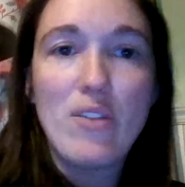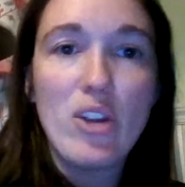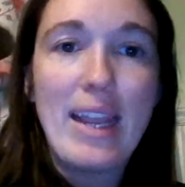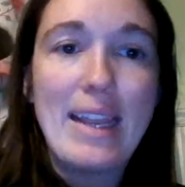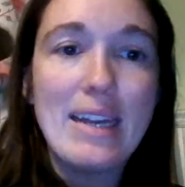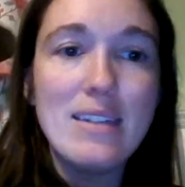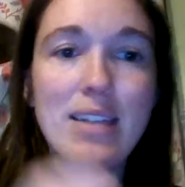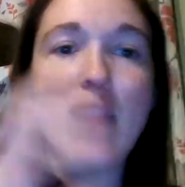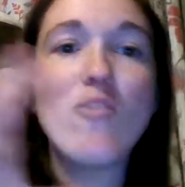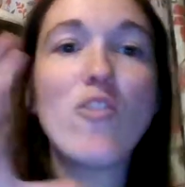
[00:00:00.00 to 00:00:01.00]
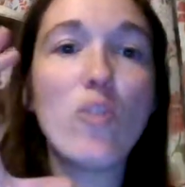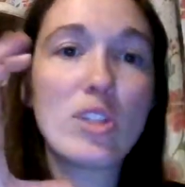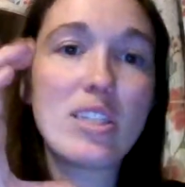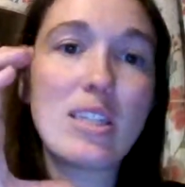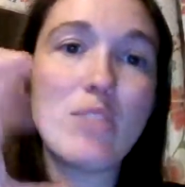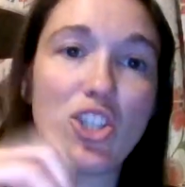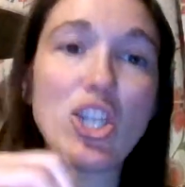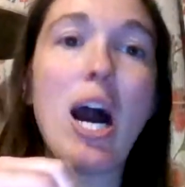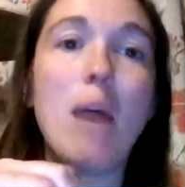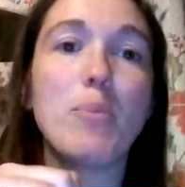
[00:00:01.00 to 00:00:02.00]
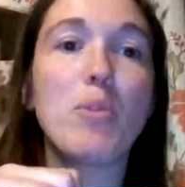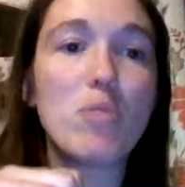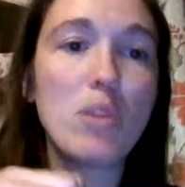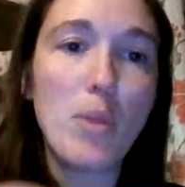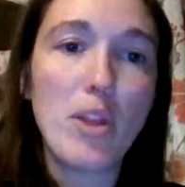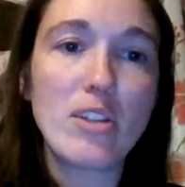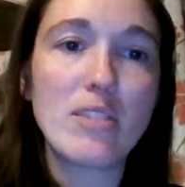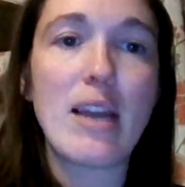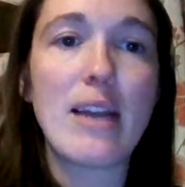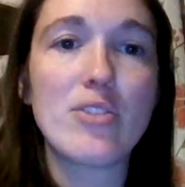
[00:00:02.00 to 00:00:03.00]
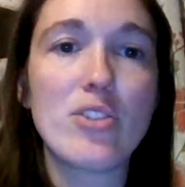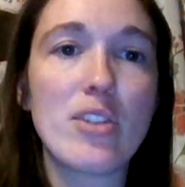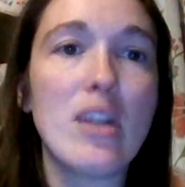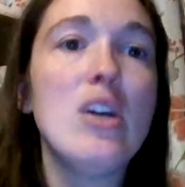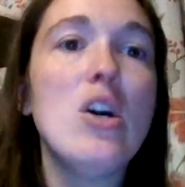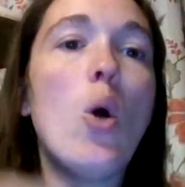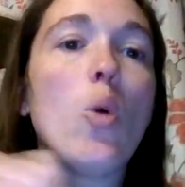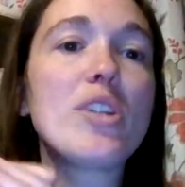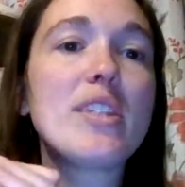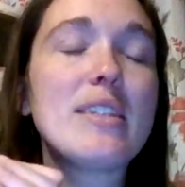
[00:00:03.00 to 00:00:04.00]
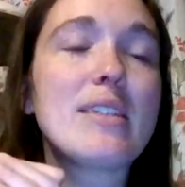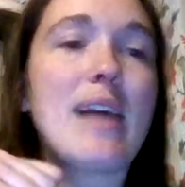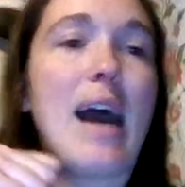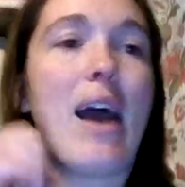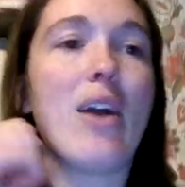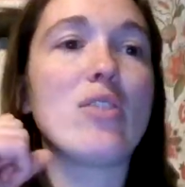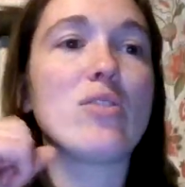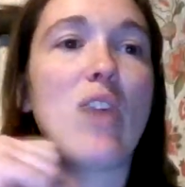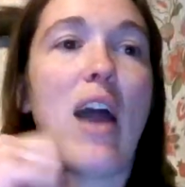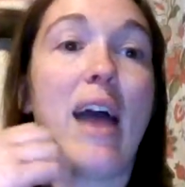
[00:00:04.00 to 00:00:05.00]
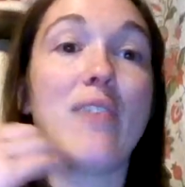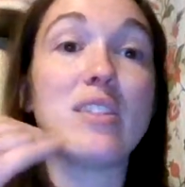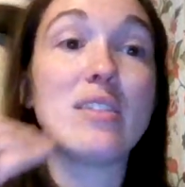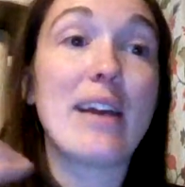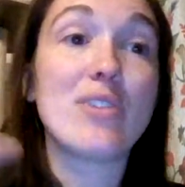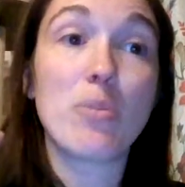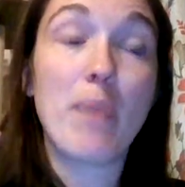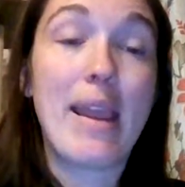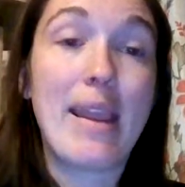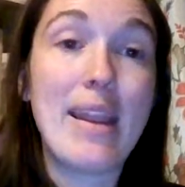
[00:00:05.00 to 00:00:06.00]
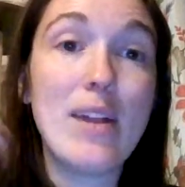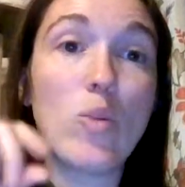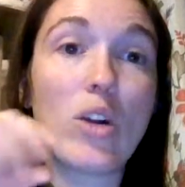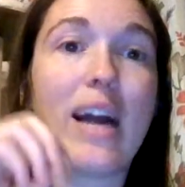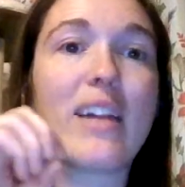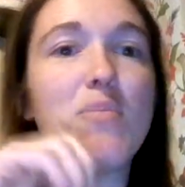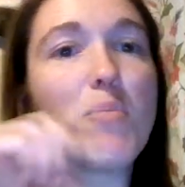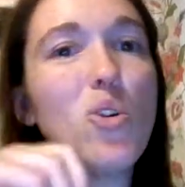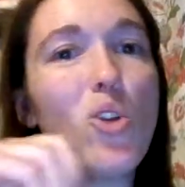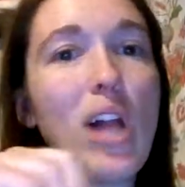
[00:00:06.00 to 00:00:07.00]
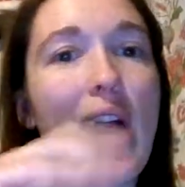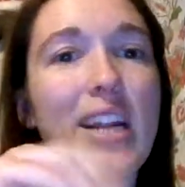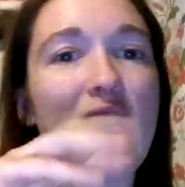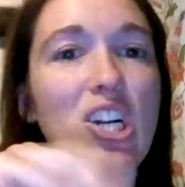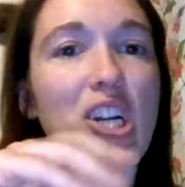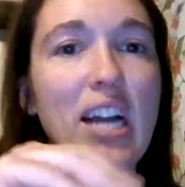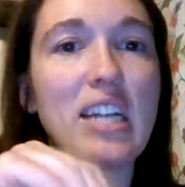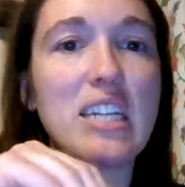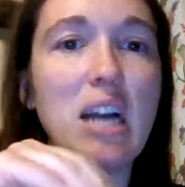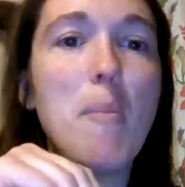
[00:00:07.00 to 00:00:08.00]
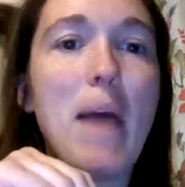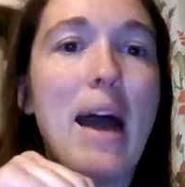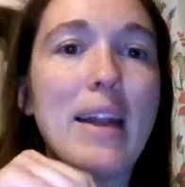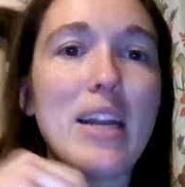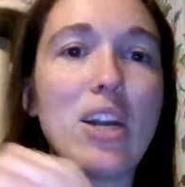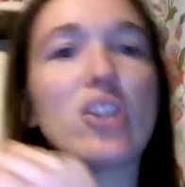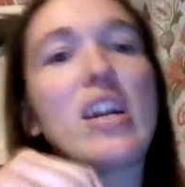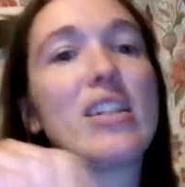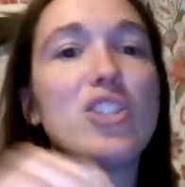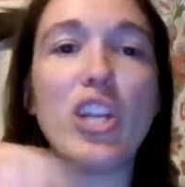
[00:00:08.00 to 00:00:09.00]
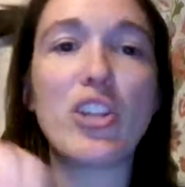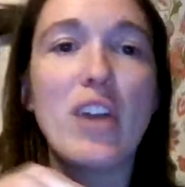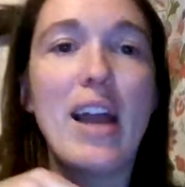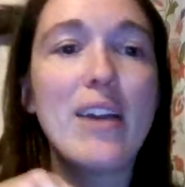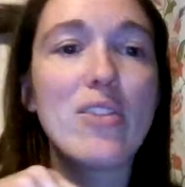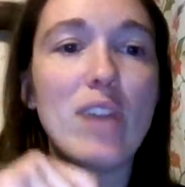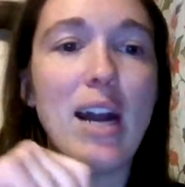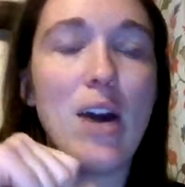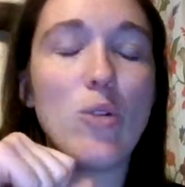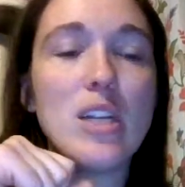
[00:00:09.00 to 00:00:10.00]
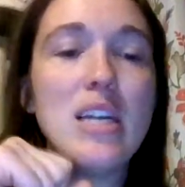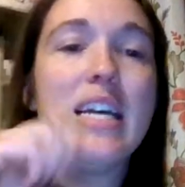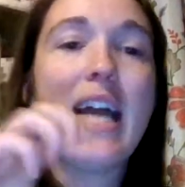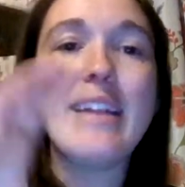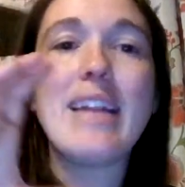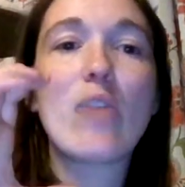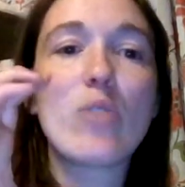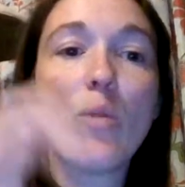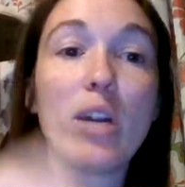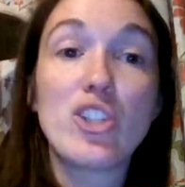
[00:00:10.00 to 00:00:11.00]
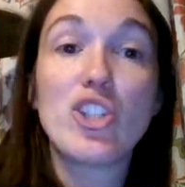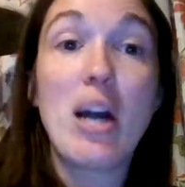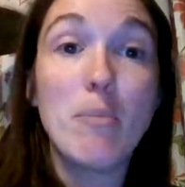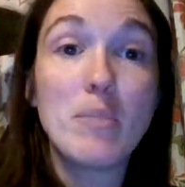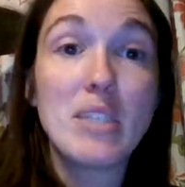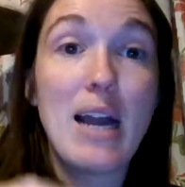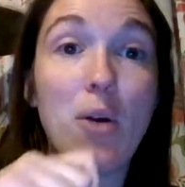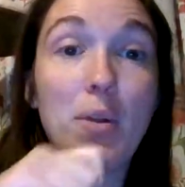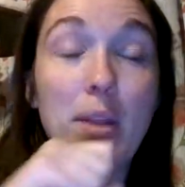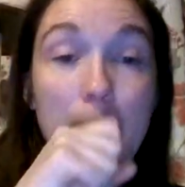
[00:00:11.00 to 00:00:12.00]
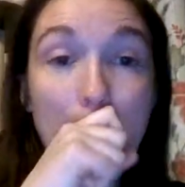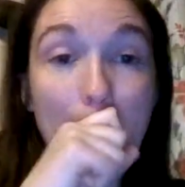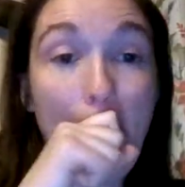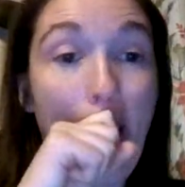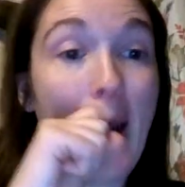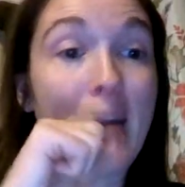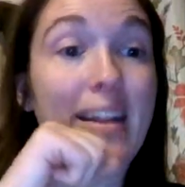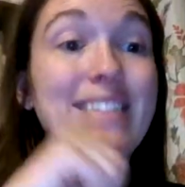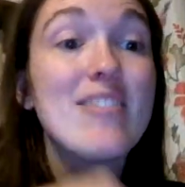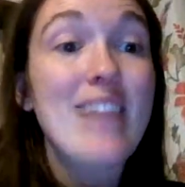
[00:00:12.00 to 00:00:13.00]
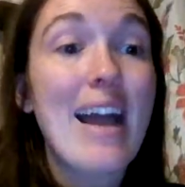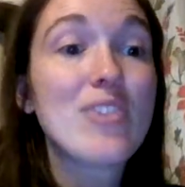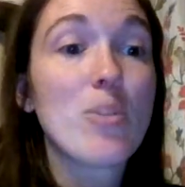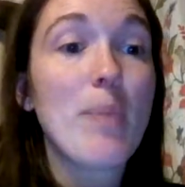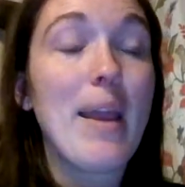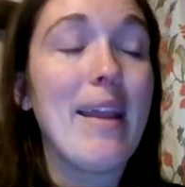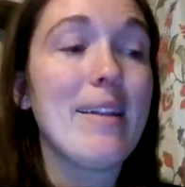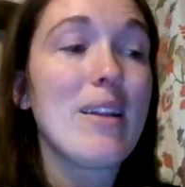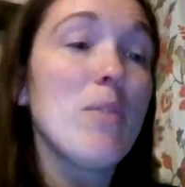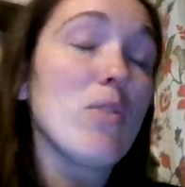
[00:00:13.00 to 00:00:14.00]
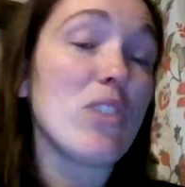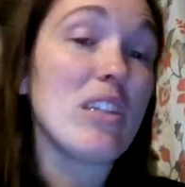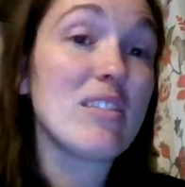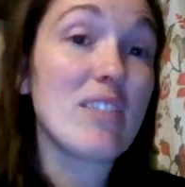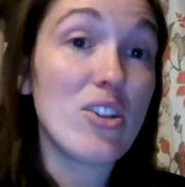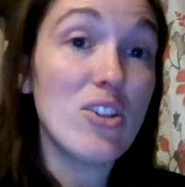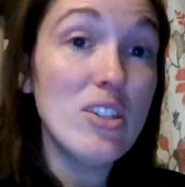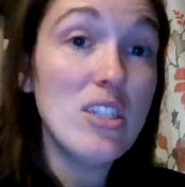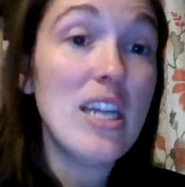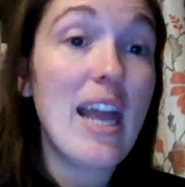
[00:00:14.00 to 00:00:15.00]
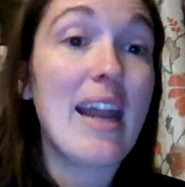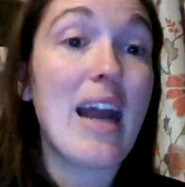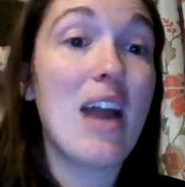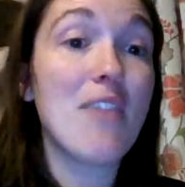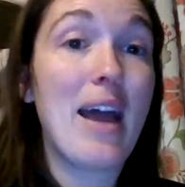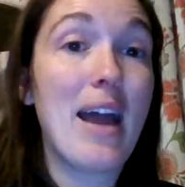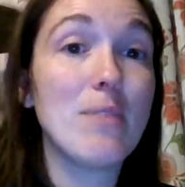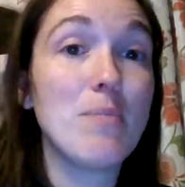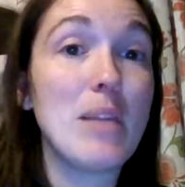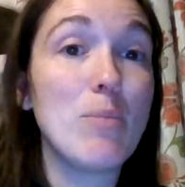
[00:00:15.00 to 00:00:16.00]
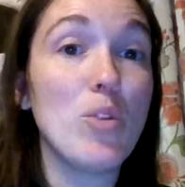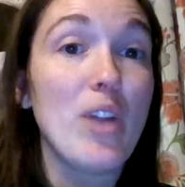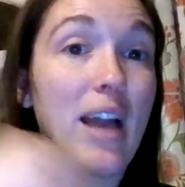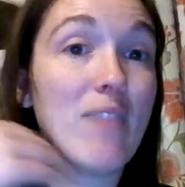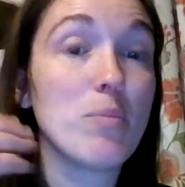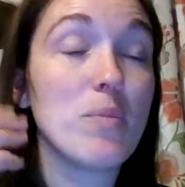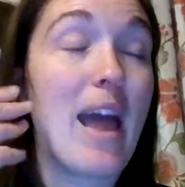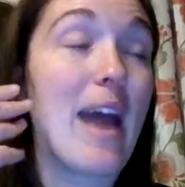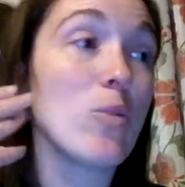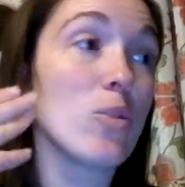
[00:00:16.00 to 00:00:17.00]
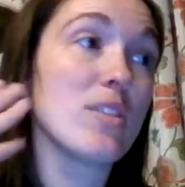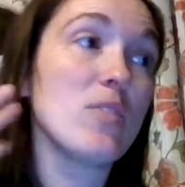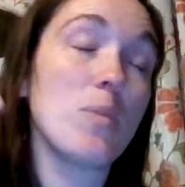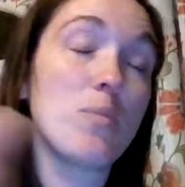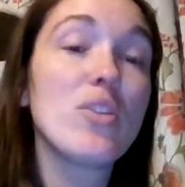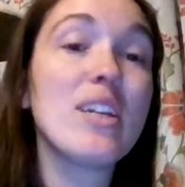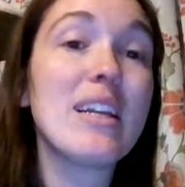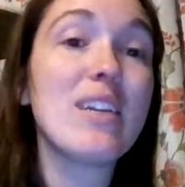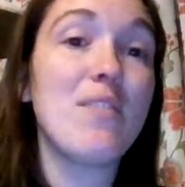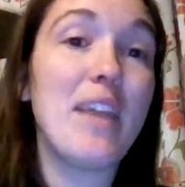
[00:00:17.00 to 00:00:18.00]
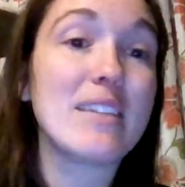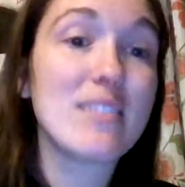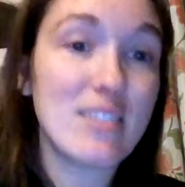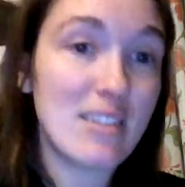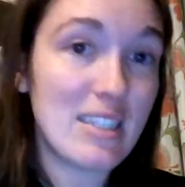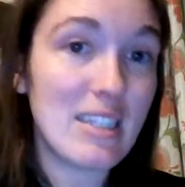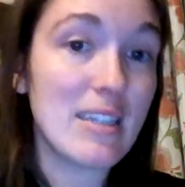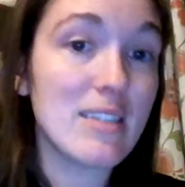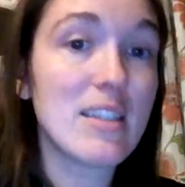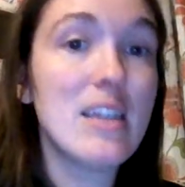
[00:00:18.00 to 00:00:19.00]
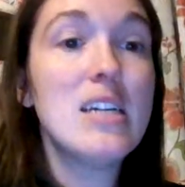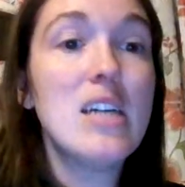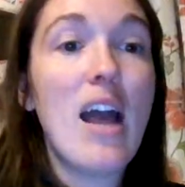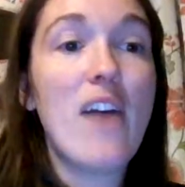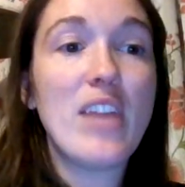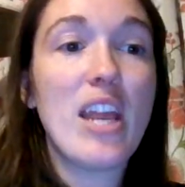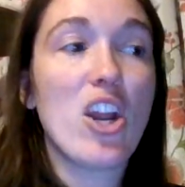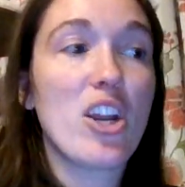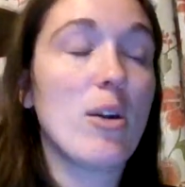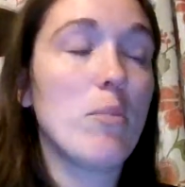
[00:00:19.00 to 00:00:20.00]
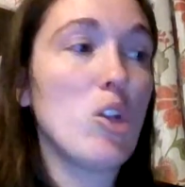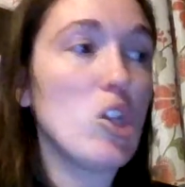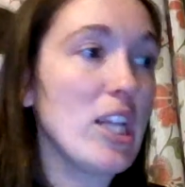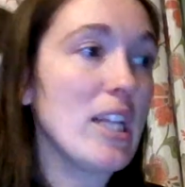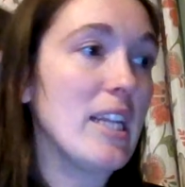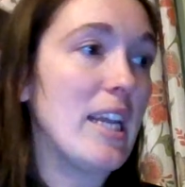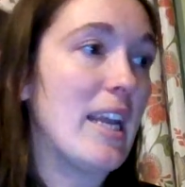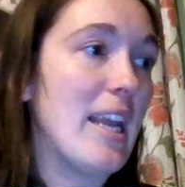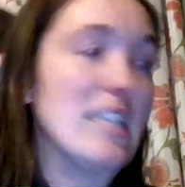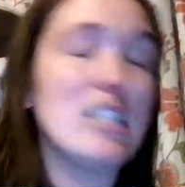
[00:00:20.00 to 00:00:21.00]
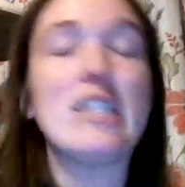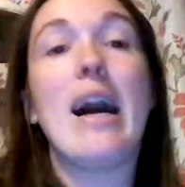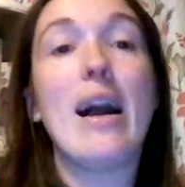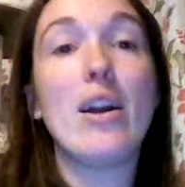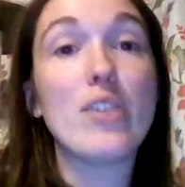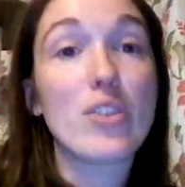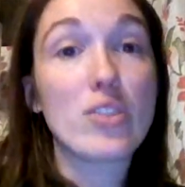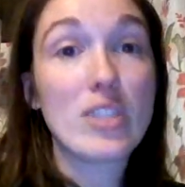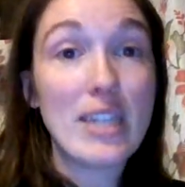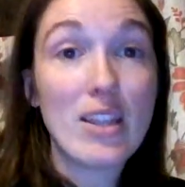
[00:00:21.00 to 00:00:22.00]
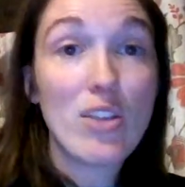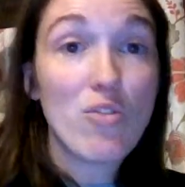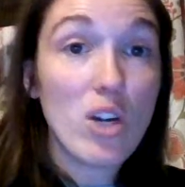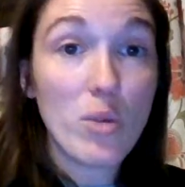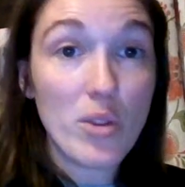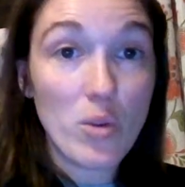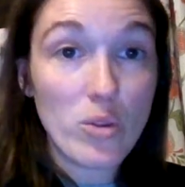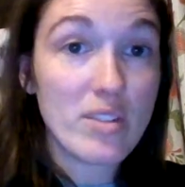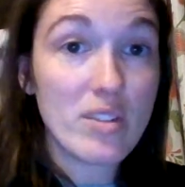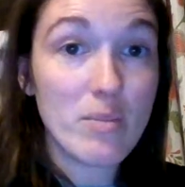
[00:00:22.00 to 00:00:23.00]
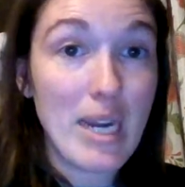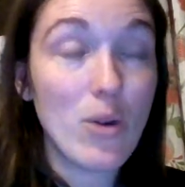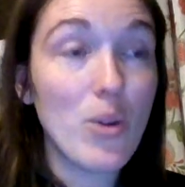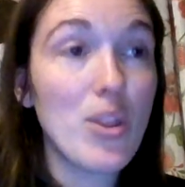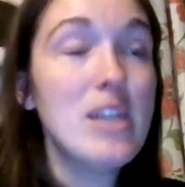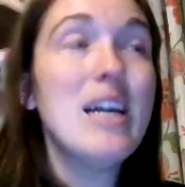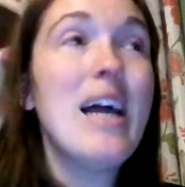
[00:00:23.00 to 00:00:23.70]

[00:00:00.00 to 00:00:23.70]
it out of your hand, and force them to chomp through it with their incisors. Horses that have incisor pain will kind of pull at it or kind of gum at it or kind of shake their head around and not really want to chomp down. And incisor pain can be really subtle, and I've had people that have had horses with pretty advanced disease, and they are completely in denial that there's anything wrong with the horse's mouth.